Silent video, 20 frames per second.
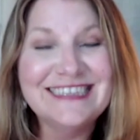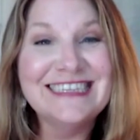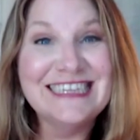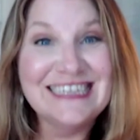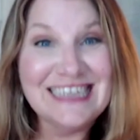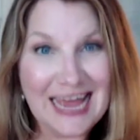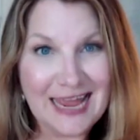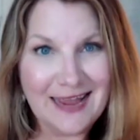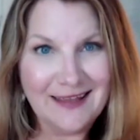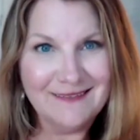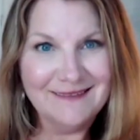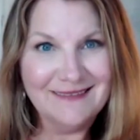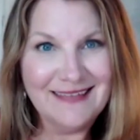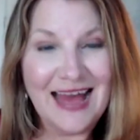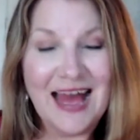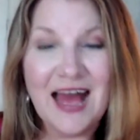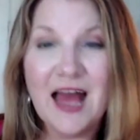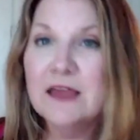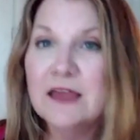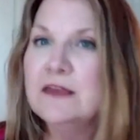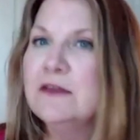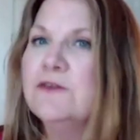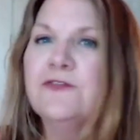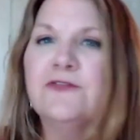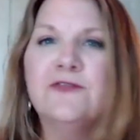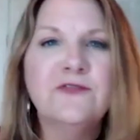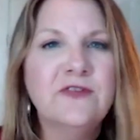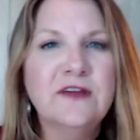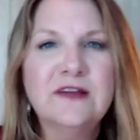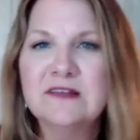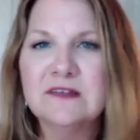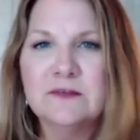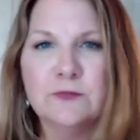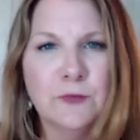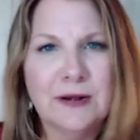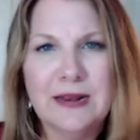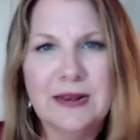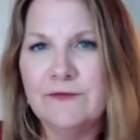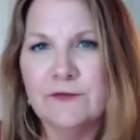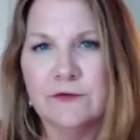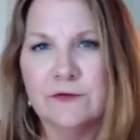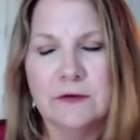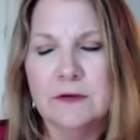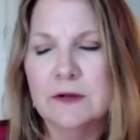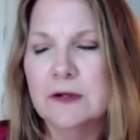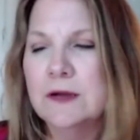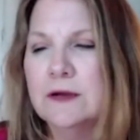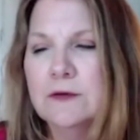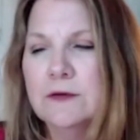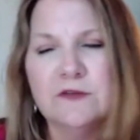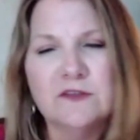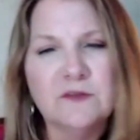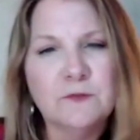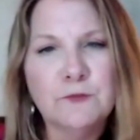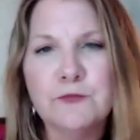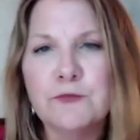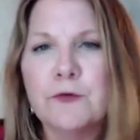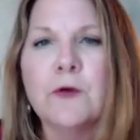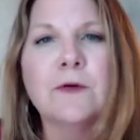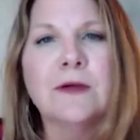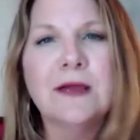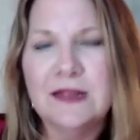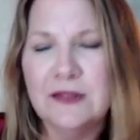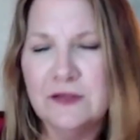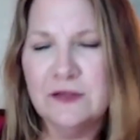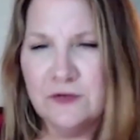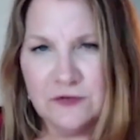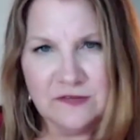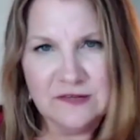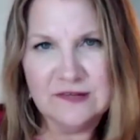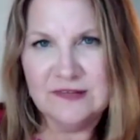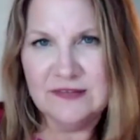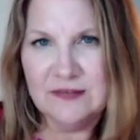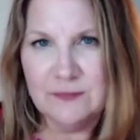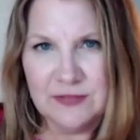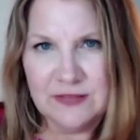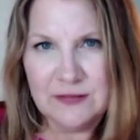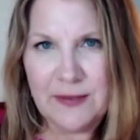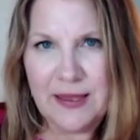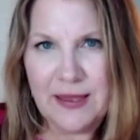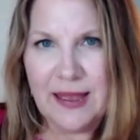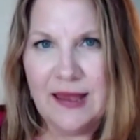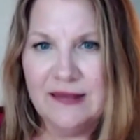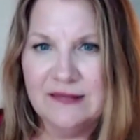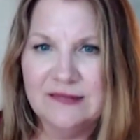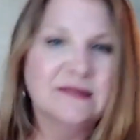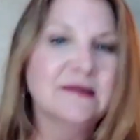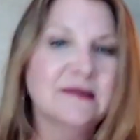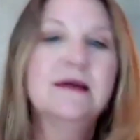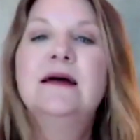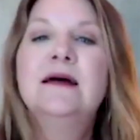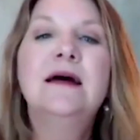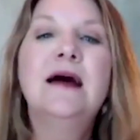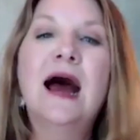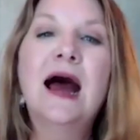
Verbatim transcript: today, how you fixed whatever was broken in your system in the past